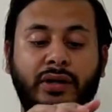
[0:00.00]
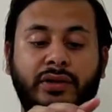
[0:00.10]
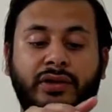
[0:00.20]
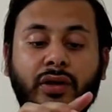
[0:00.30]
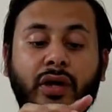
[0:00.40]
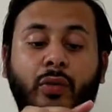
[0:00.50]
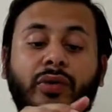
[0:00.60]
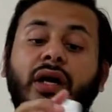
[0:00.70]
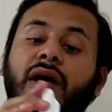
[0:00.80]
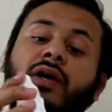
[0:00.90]
So,
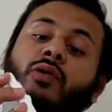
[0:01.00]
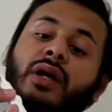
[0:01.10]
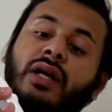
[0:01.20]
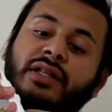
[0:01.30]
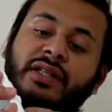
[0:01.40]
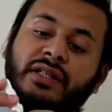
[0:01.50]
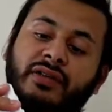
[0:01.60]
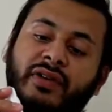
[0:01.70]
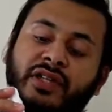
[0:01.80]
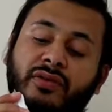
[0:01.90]
I quite like the
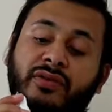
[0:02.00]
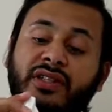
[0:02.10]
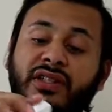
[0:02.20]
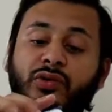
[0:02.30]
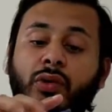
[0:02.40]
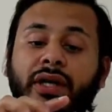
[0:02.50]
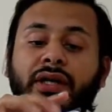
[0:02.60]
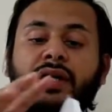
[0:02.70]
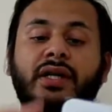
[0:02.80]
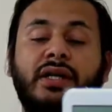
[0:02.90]
interface of this. It's
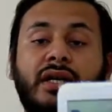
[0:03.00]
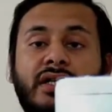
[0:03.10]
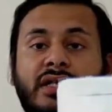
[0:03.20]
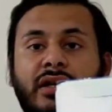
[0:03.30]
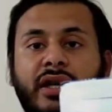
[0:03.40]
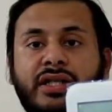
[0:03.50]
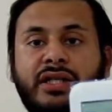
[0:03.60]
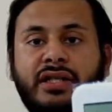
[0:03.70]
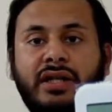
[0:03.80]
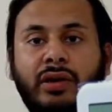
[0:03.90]
nice. It